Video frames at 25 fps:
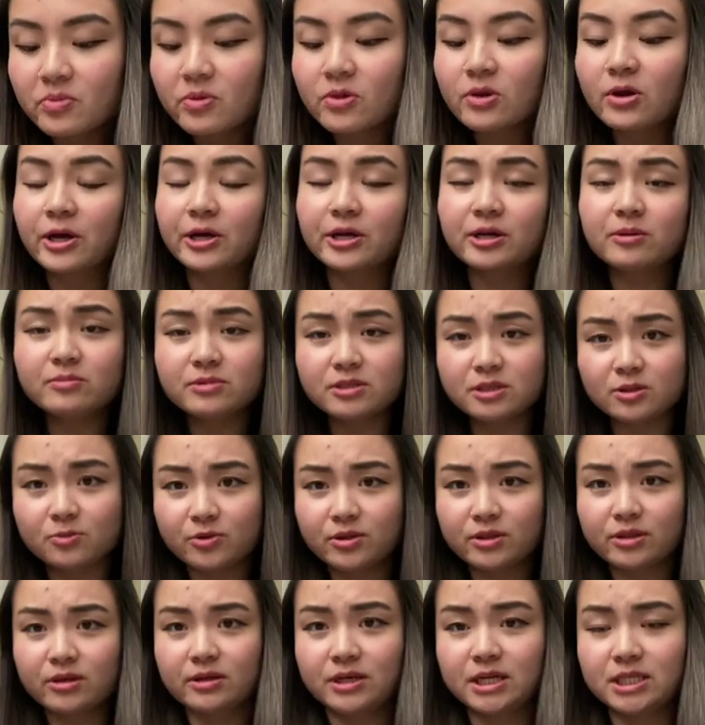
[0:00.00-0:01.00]
I am
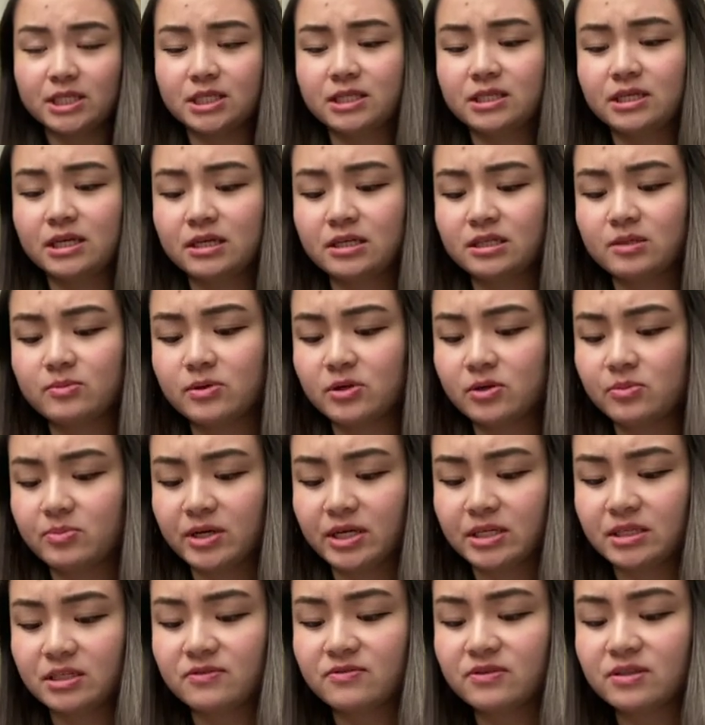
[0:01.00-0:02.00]
someone that likes to take small
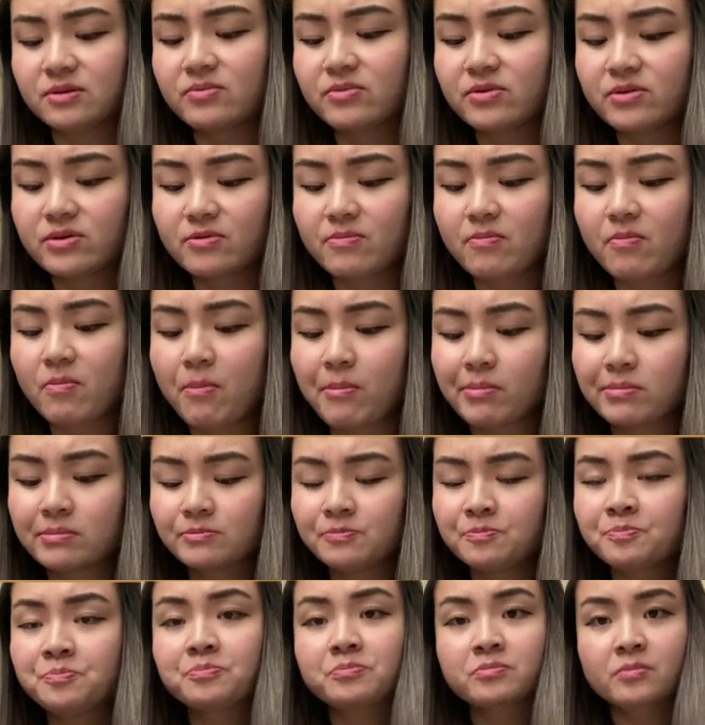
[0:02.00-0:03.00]
bites of something
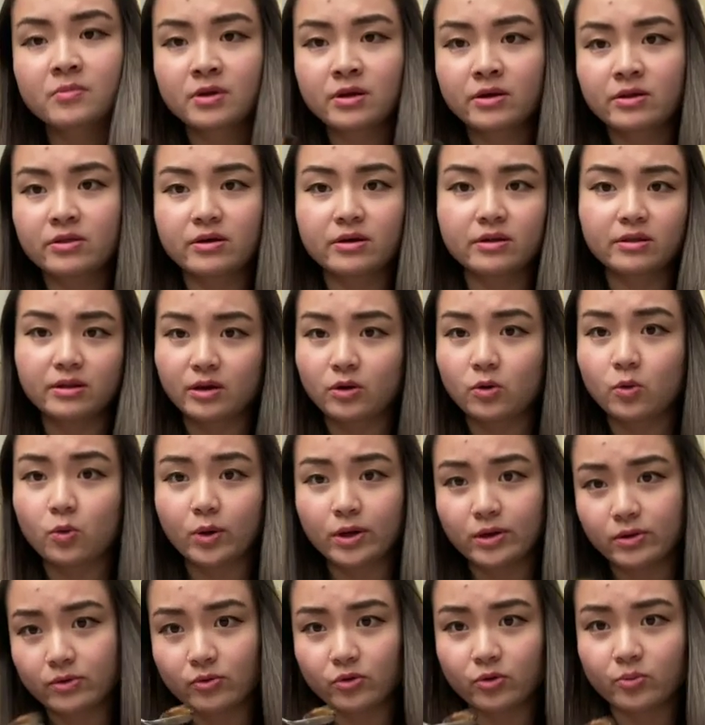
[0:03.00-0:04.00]
than like
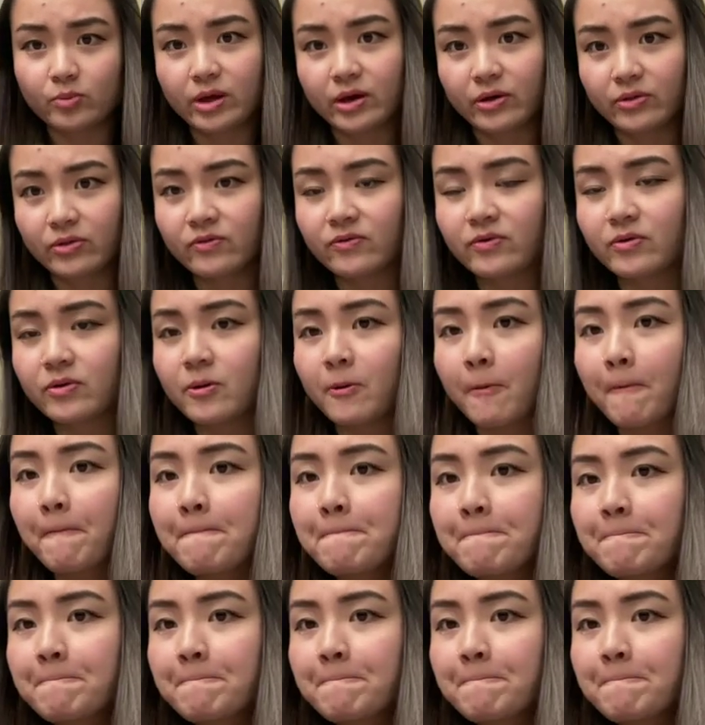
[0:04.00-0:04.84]
one whole mouthful.